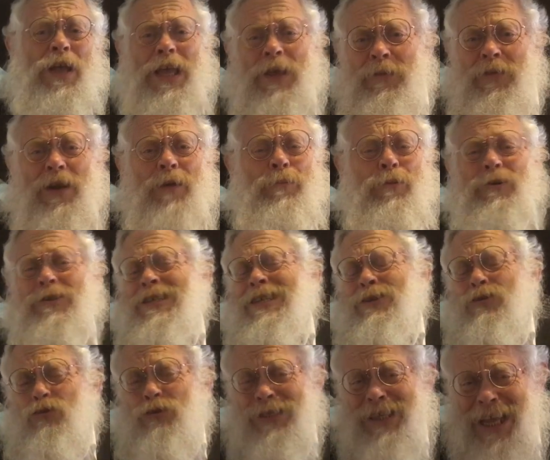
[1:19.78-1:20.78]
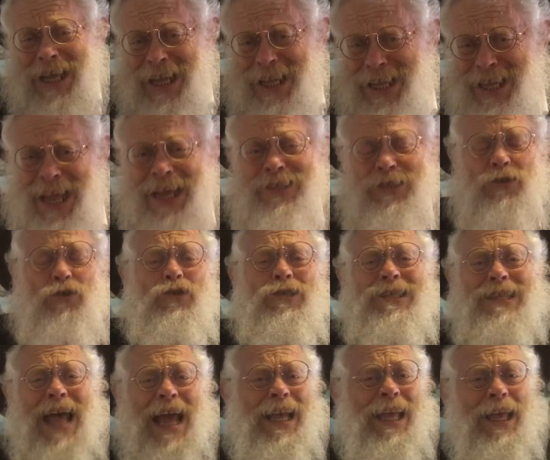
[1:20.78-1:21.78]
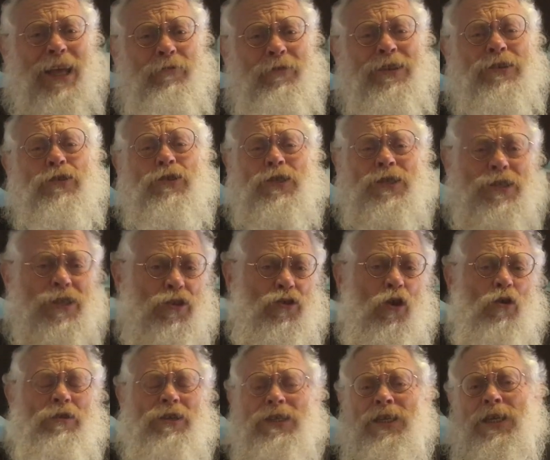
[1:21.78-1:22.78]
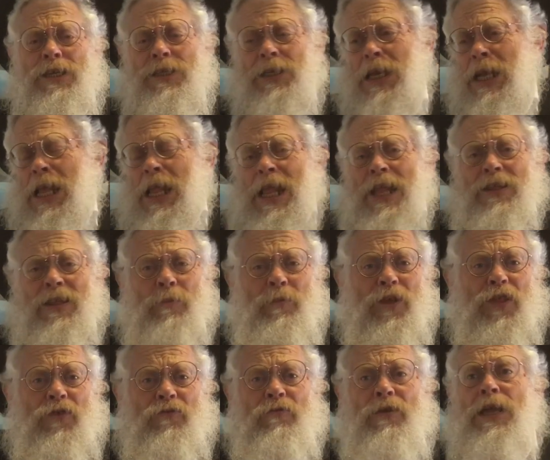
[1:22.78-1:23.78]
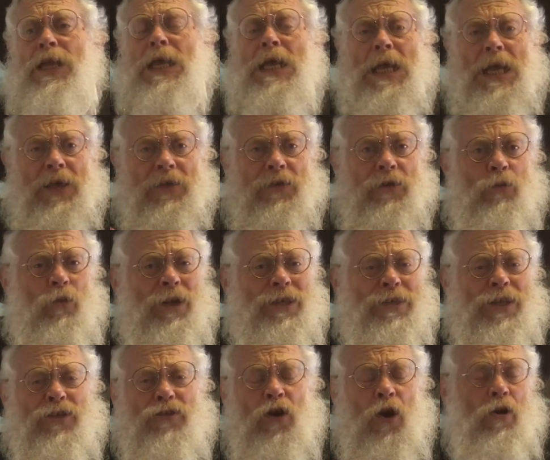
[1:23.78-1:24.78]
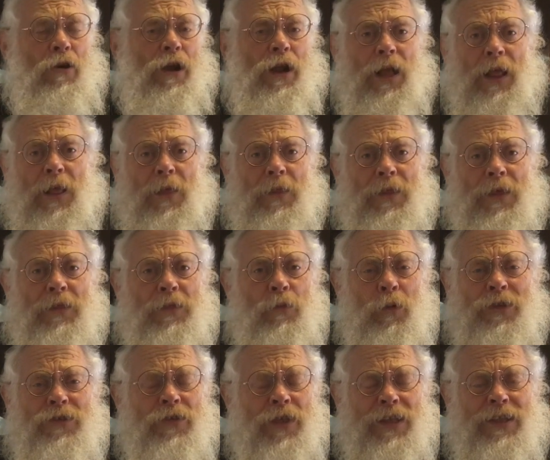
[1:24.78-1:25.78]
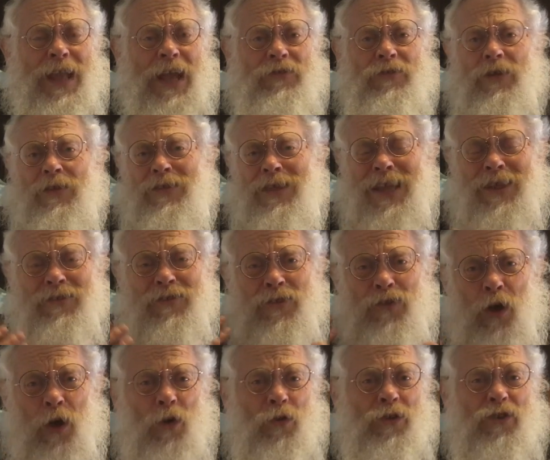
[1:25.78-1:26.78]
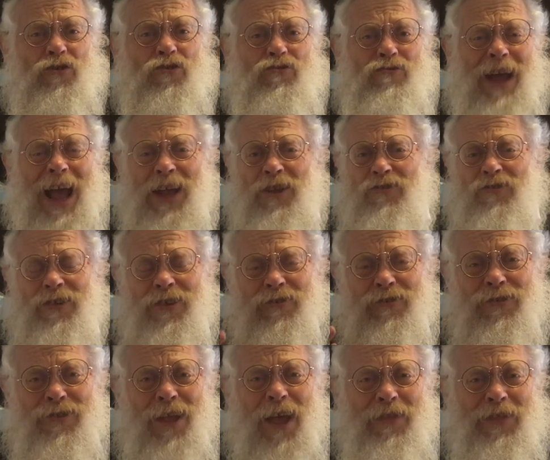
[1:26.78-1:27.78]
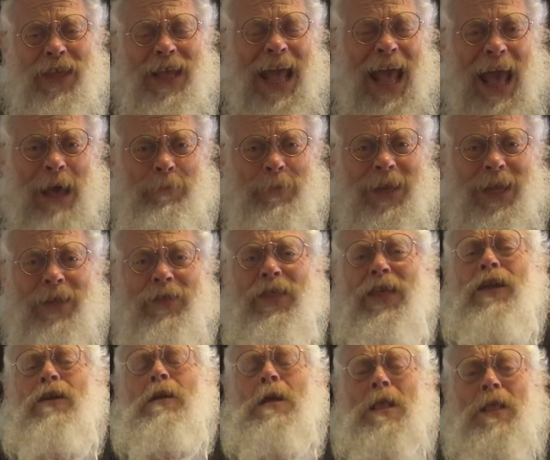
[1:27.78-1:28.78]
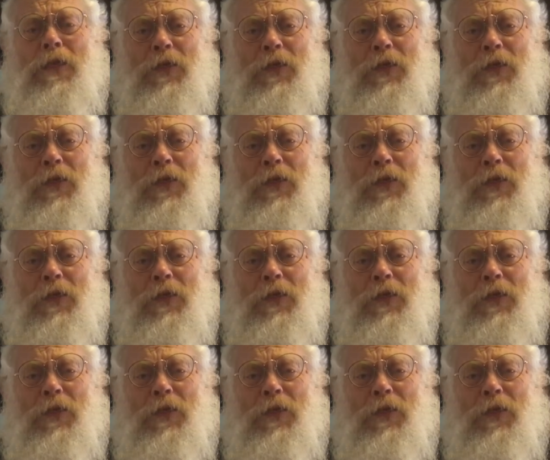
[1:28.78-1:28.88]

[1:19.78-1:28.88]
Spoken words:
even a person who's like a desert, who's lacking in resources, the Torah is his. Number three, what's the Torah? What's the desert? There's no distraction. There's nothing happening there.